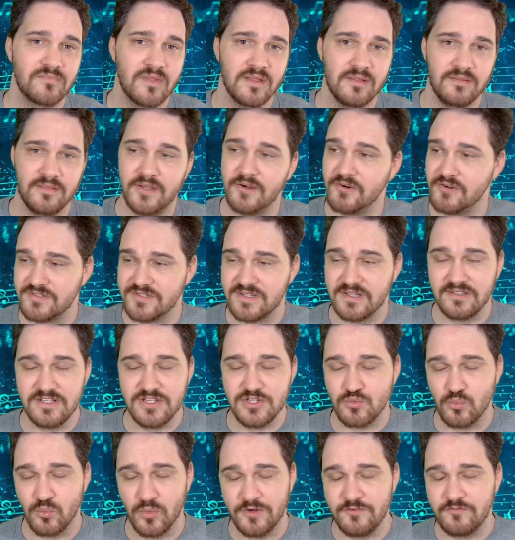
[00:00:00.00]
There was at
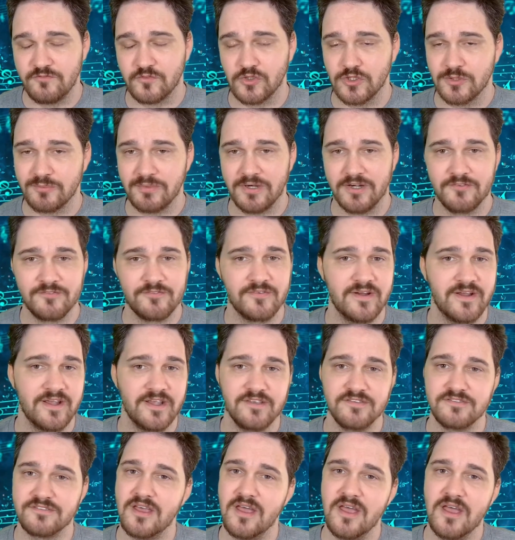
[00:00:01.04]
least one 4-bar
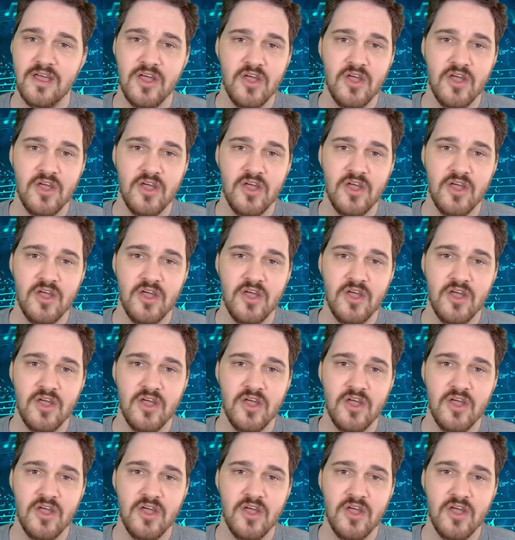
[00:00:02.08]
phrase